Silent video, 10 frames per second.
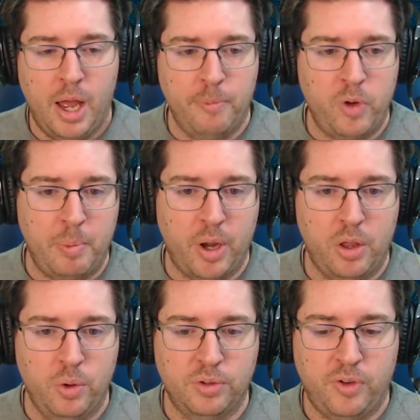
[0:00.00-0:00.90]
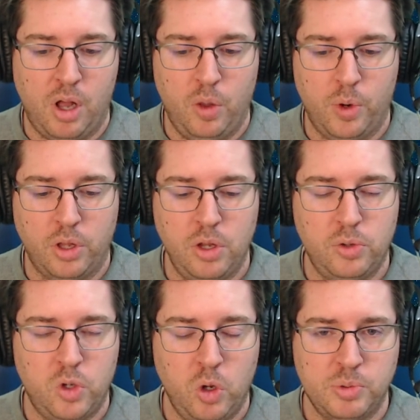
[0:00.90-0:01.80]
For anybody who's followed on
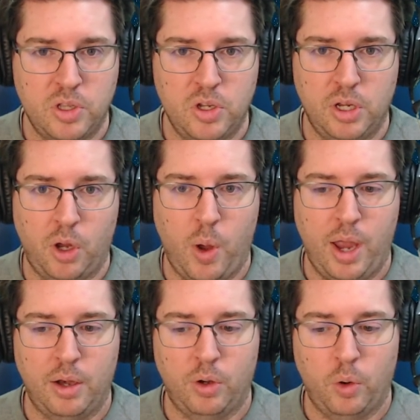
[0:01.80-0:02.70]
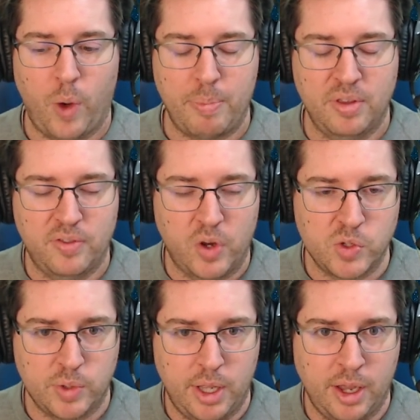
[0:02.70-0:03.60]
YouTube, so you can go ahead and grab these
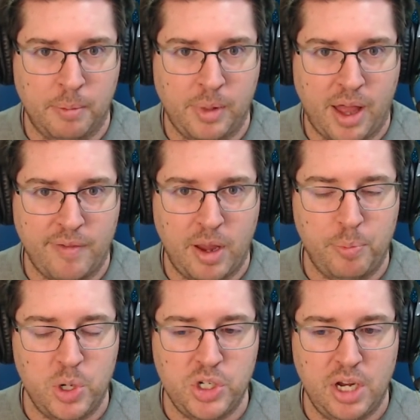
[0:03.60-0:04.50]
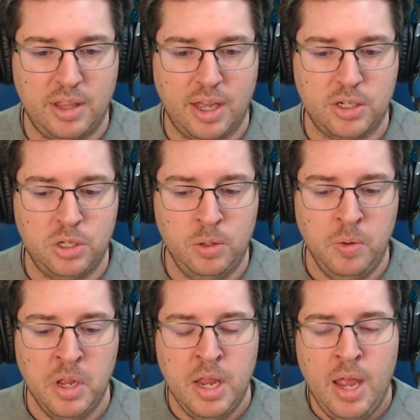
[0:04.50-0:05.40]
videos when they come live. I appreciate that too.